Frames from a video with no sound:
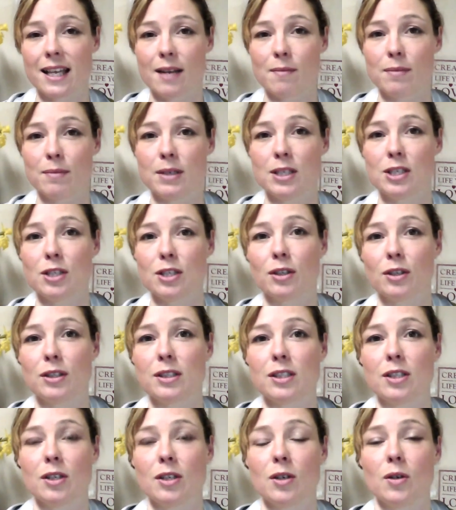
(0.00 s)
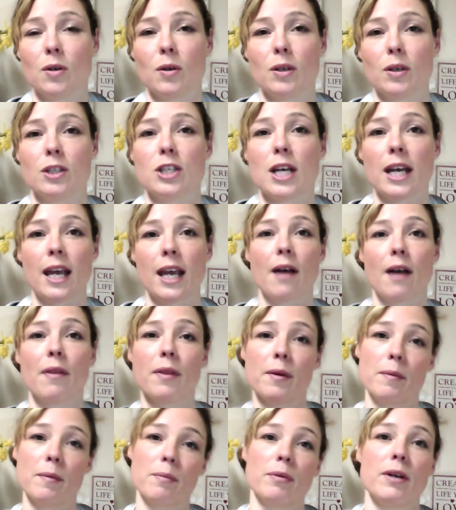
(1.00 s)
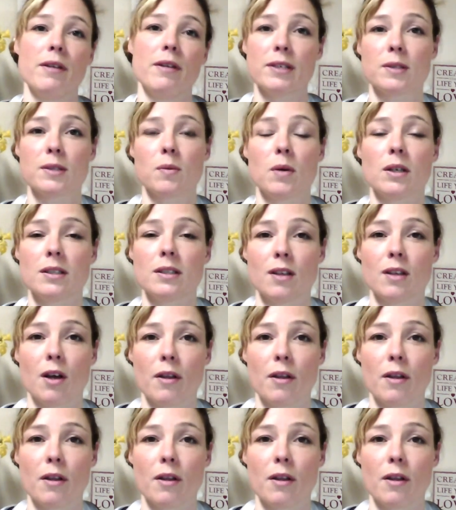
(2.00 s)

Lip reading: then be sure to check out the previous ones